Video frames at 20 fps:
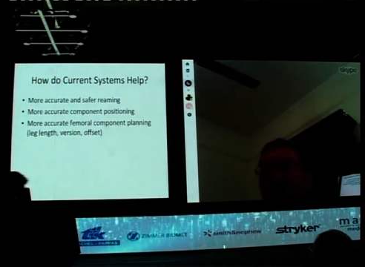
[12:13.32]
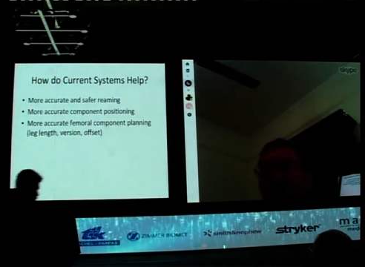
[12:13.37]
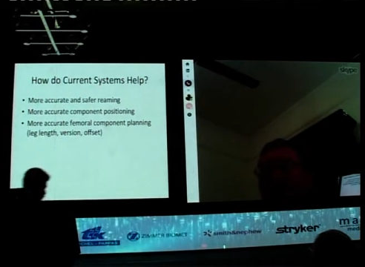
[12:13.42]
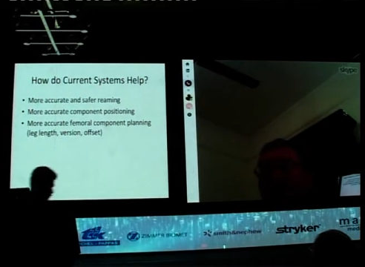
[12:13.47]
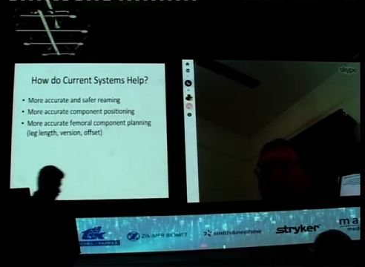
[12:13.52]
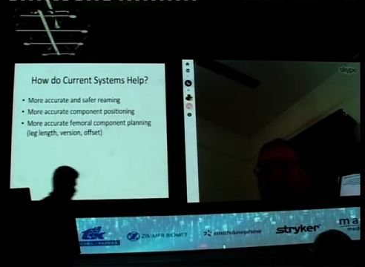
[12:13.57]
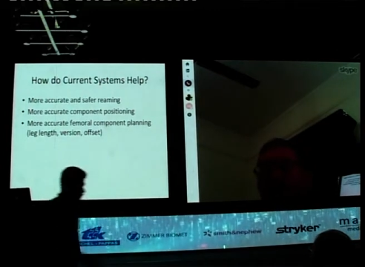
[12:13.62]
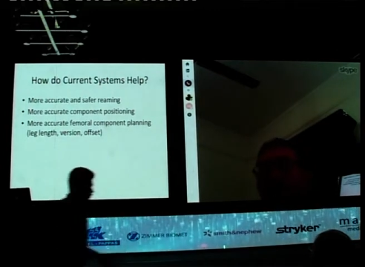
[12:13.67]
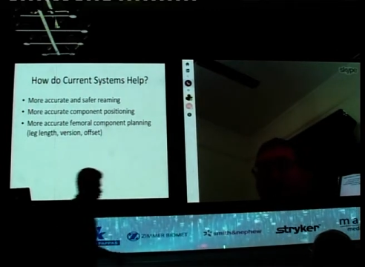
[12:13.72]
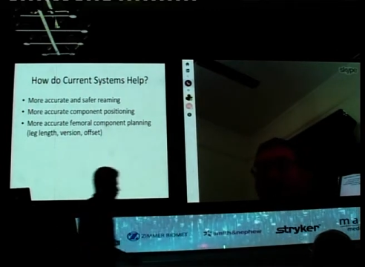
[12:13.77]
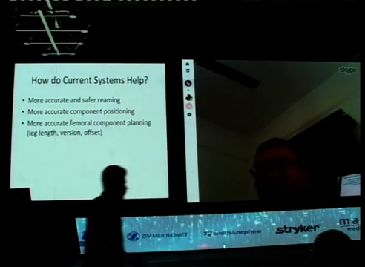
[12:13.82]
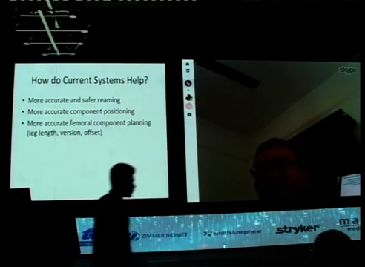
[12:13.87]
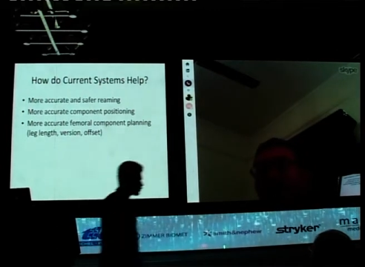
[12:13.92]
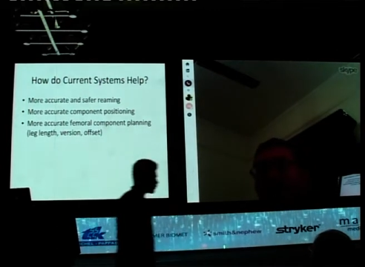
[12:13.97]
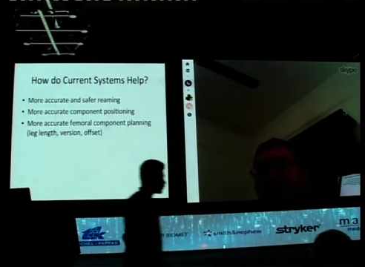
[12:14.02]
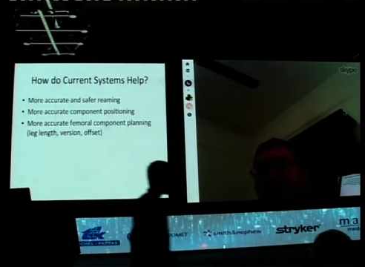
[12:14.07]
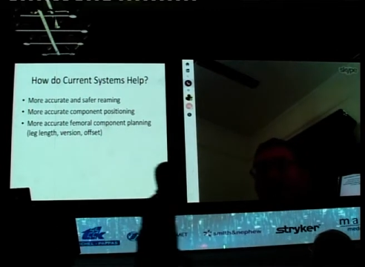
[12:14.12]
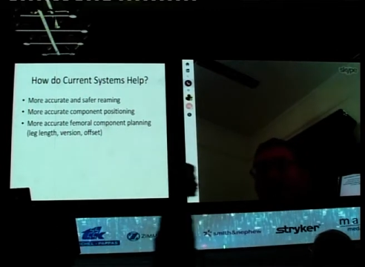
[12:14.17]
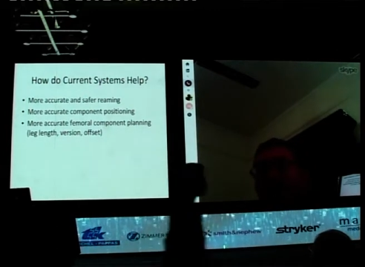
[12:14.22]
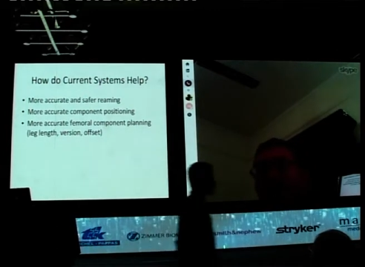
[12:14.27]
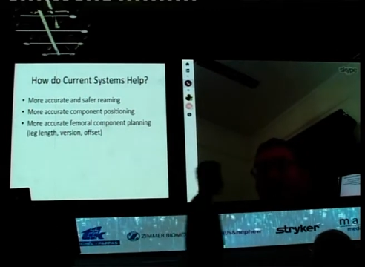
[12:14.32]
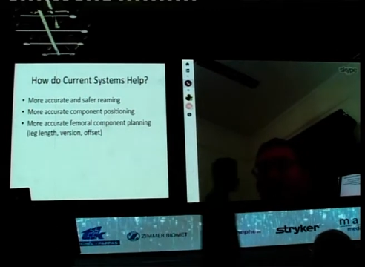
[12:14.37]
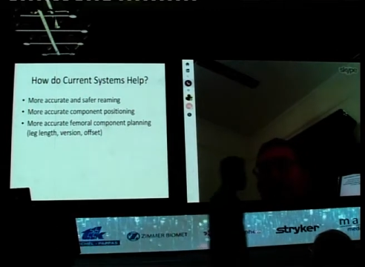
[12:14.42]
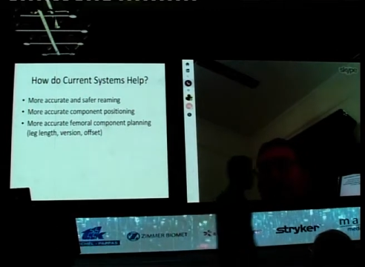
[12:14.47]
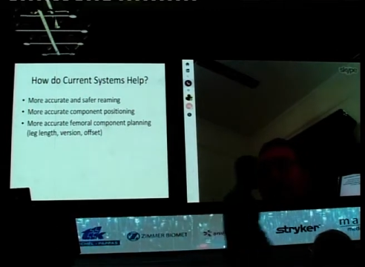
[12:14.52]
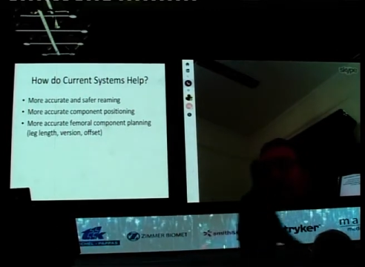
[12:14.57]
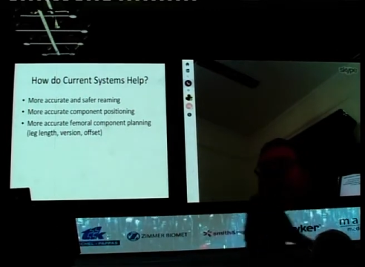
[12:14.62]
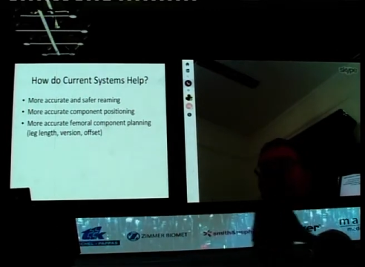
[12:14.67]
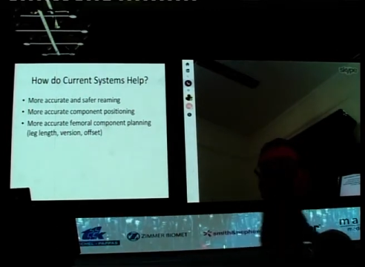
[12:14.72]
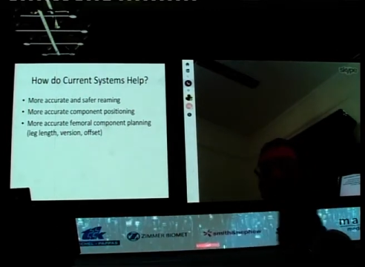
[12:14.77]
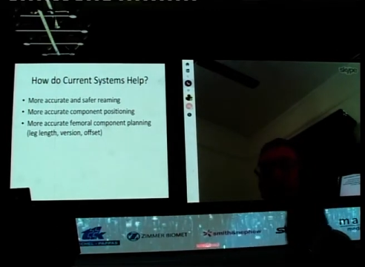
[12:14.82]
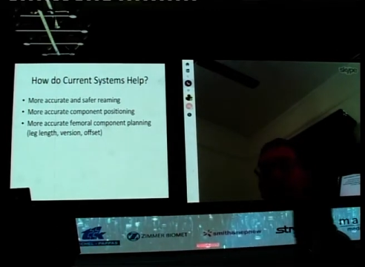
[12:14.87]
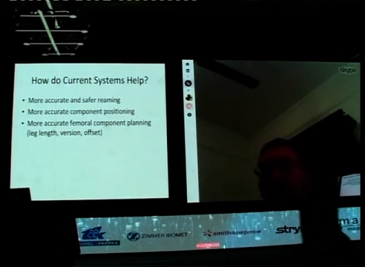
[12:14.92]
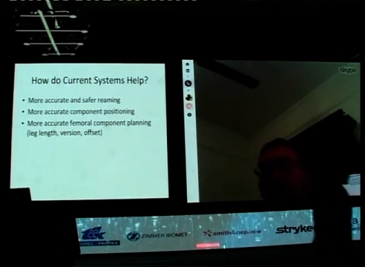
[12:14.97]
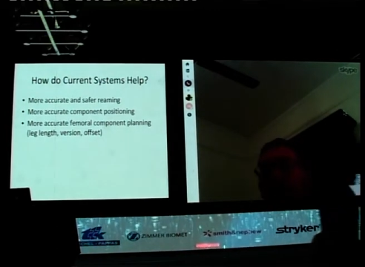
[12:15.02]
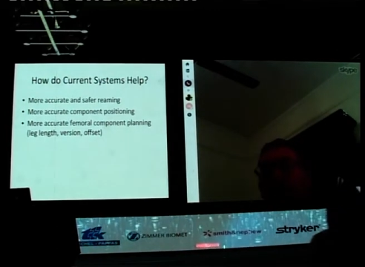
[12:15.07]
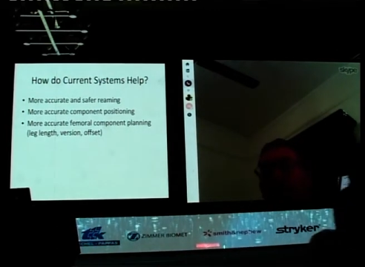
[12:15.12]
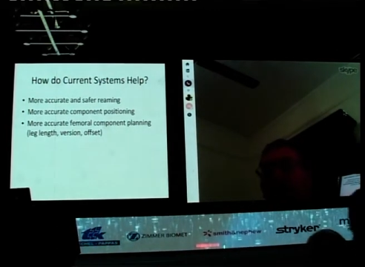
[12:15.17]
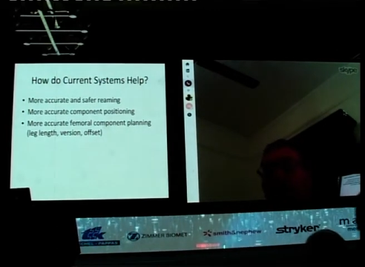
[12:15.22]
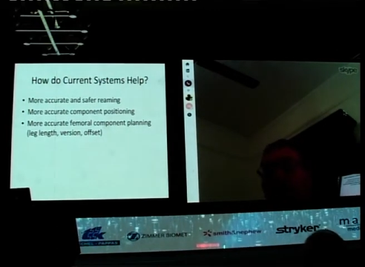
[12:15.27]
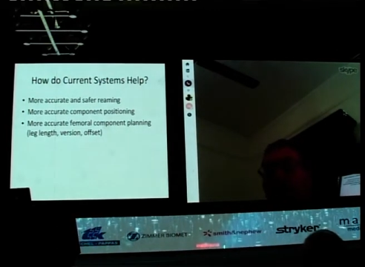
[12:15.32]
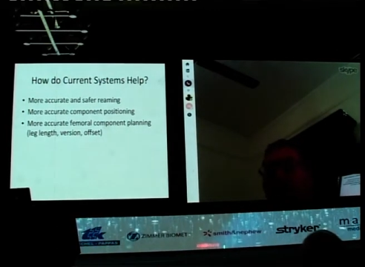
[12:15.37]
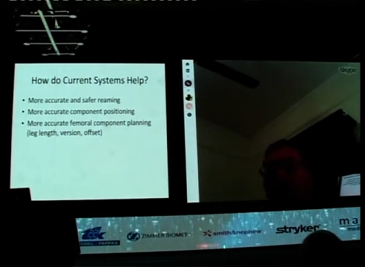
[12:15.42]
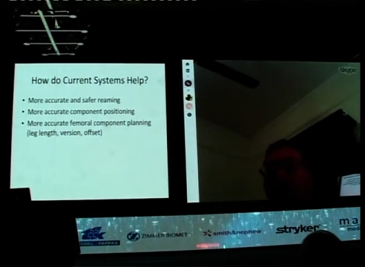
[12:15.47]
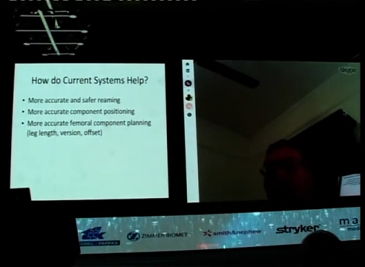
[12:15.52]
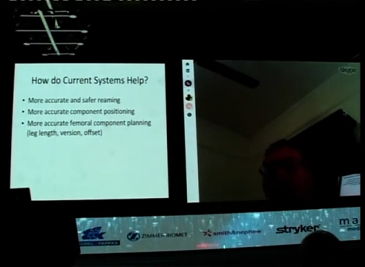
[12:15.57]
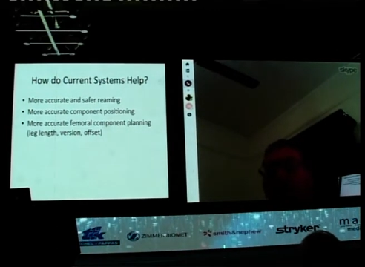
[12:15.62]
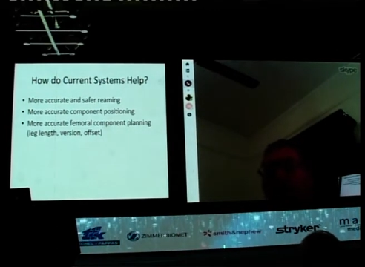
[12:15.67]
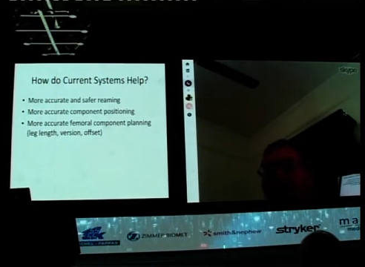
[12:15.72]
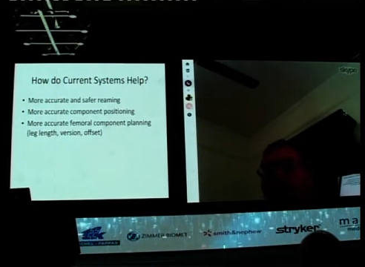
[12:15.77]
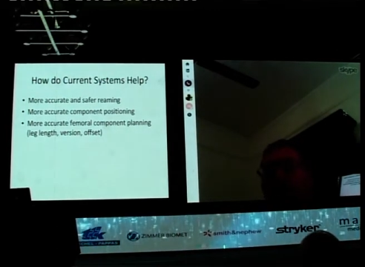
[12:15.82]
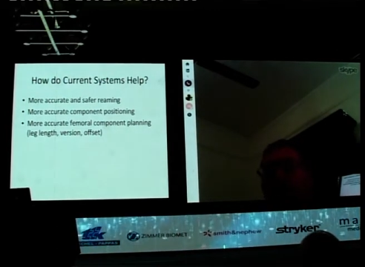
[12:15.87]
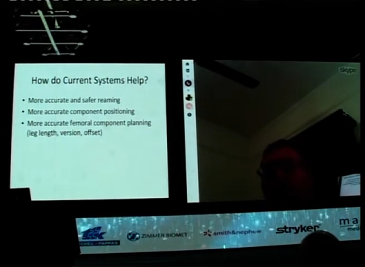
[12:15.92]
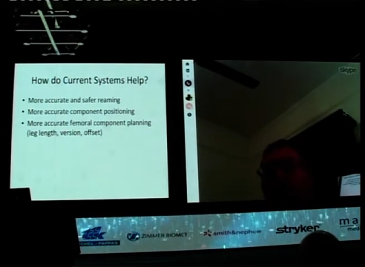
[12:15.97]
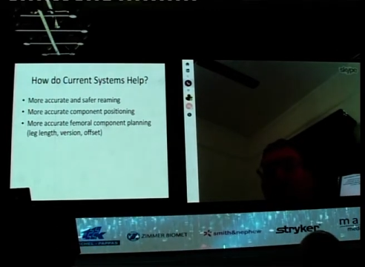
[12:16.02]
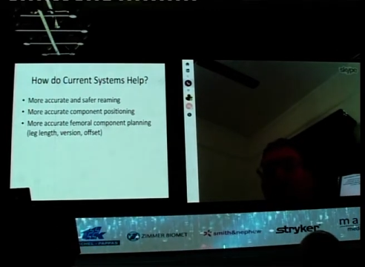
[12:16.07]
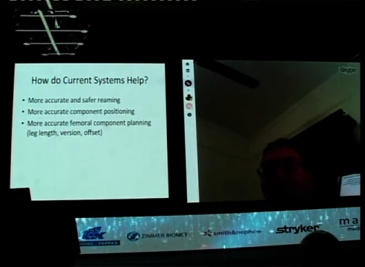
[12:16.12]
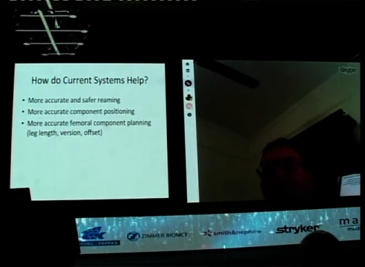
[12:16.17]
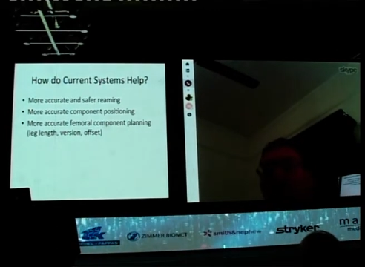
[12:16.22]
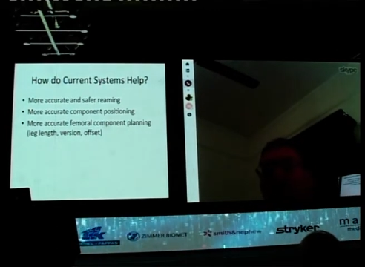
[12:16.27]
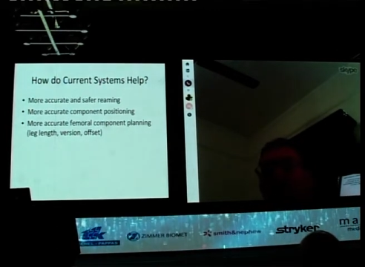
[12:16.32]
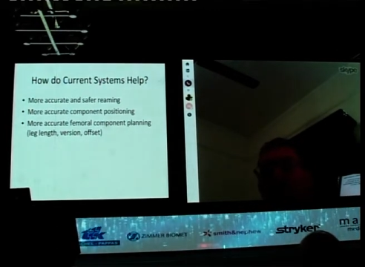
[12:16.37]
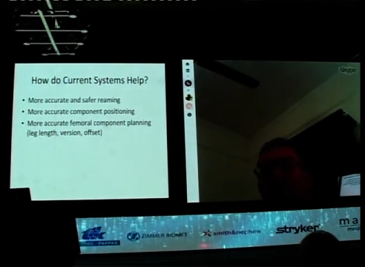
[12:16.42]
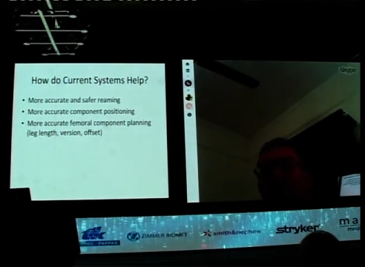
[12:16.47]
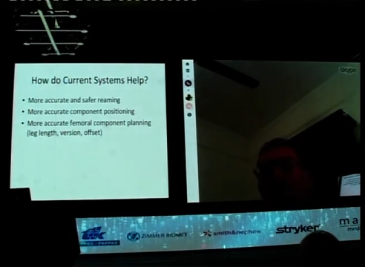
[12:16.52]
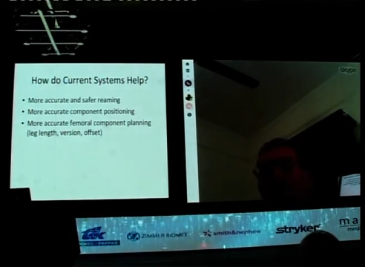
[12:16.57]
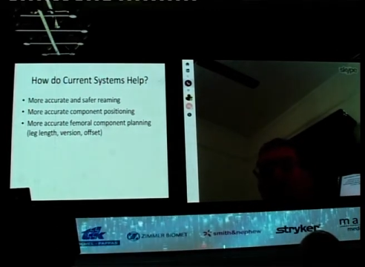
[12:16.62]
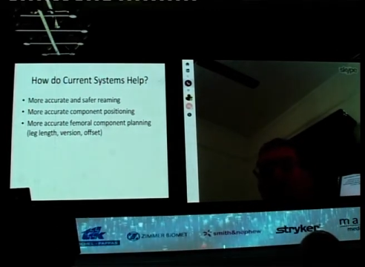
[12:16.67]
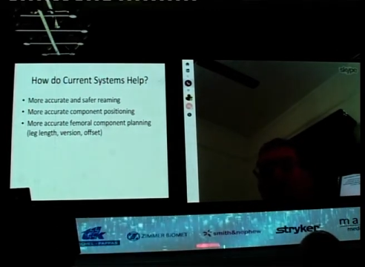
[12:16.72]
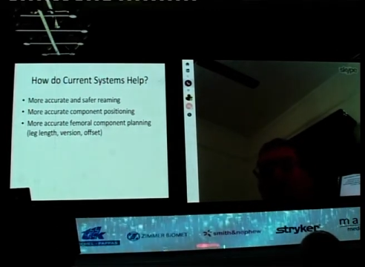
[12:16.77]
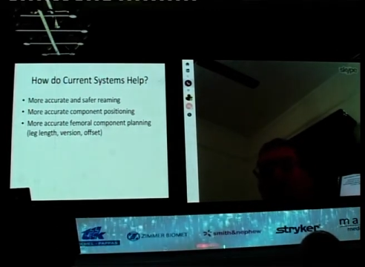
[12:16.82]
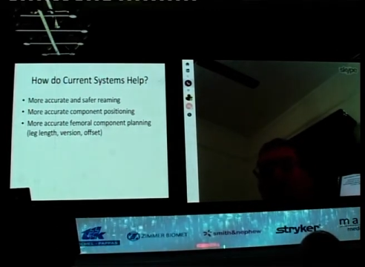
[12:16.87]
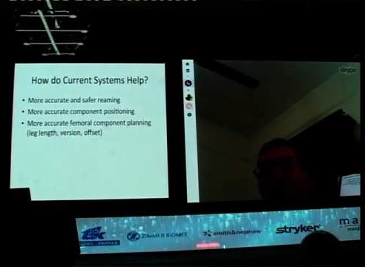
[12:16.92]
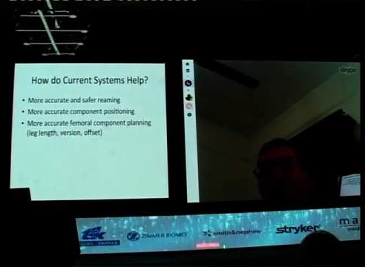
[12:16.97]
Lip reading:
(no speaker visible)